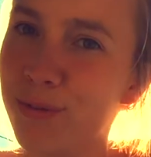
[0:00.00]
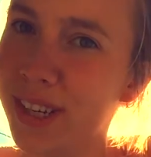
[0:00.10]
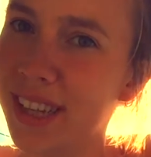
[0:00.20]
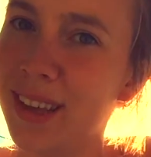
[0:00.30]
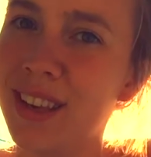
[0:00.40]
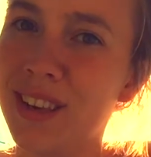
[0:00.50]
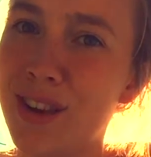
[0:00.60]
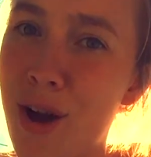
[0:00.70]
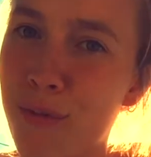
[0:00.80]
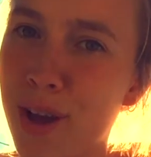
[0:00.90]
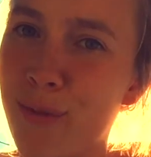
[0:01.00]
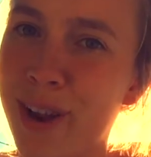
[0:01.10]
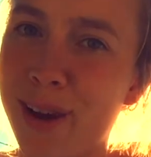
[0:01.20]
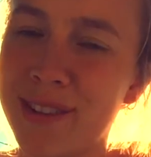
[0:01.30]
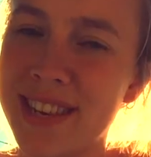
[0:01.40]
really knowing
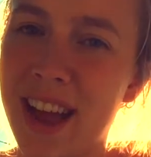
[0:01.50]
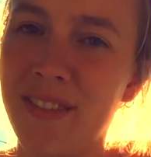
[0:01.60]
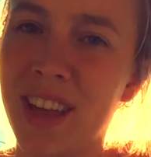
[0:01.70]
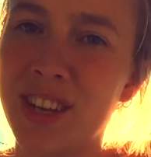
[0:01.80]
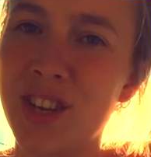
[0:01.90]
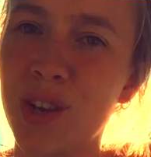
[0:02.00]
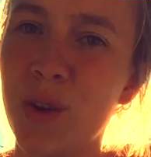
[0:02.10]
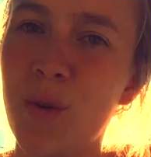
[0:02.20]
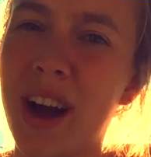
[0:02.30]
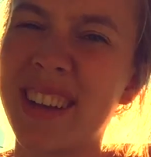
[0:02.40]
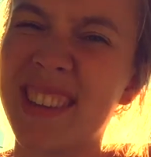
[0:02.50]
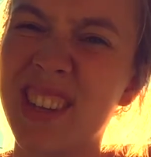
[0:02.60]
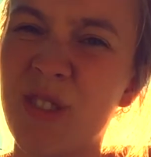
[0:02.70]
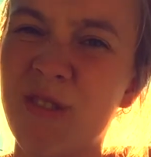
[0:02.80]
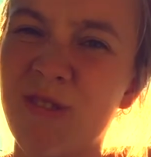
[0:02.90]
what I was diving into, I
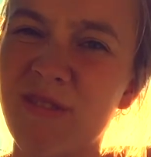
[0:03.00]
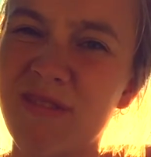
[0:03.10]
still